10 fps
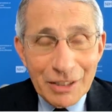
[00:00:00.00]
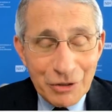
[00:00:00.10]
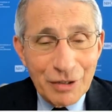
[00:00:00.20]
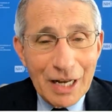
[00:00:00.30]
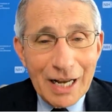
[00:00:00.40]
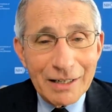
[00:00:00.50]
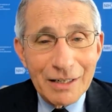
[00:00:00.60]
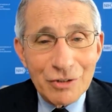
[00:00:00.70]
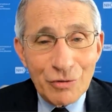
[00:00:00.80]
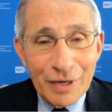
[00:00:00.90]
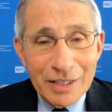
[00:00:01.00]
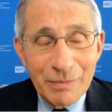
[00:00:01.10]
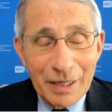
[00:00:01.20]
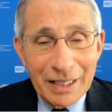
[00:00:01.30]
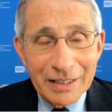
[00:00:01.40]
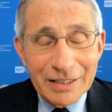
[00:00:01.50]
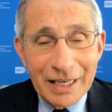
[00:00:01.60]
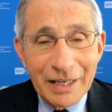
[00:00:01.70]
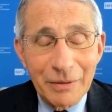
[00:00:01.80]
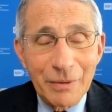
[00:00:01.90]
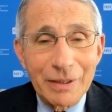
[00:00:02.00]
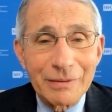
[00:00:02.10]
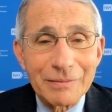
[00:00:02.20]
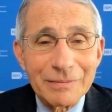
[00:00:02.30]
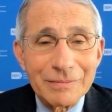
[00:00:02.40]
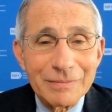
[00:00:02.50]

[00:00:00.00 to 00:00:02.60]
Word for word: that you're not transmitting it to anyone?